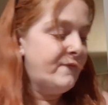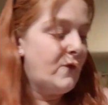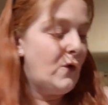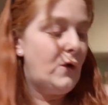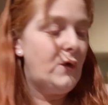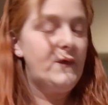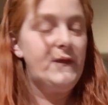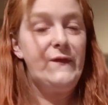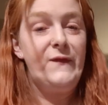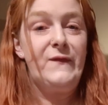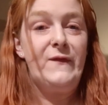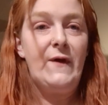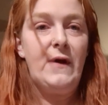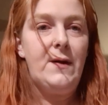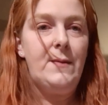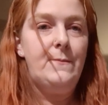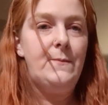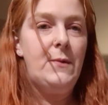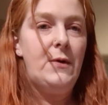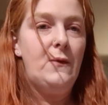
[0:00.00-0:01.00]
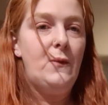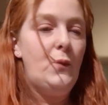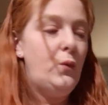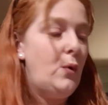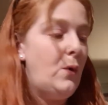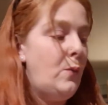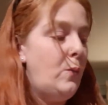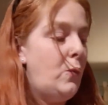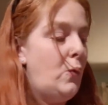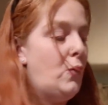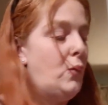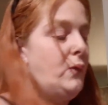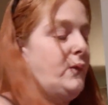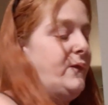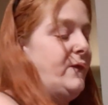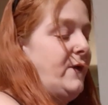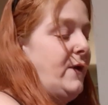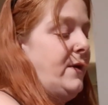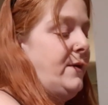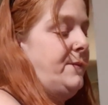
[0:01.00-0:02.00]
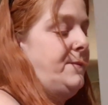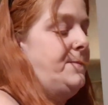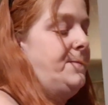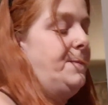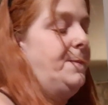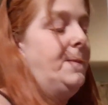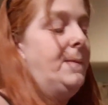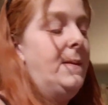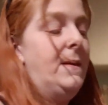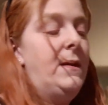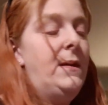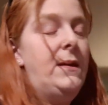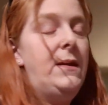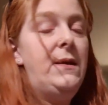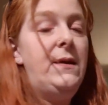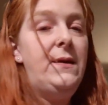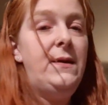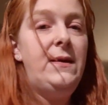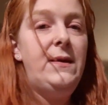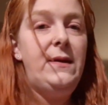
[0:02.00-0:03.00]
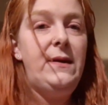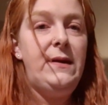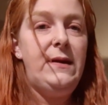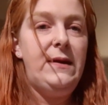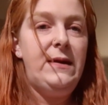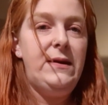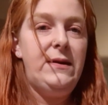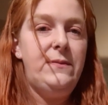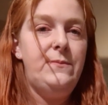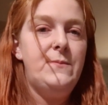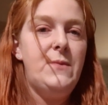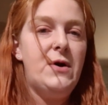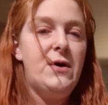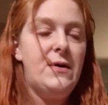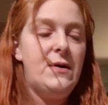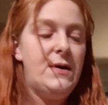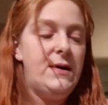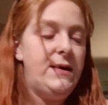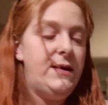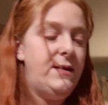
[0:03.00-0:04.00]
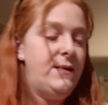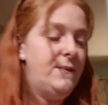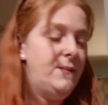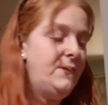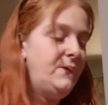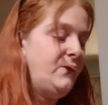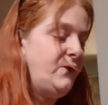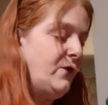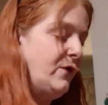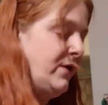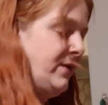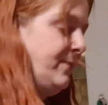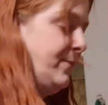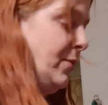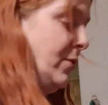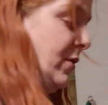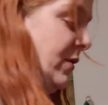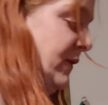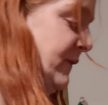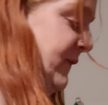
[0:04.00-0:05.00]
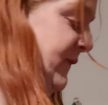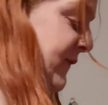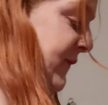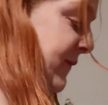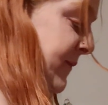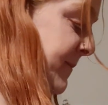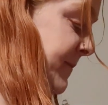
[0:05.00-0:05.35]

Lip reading: got some warm water in my dye pot.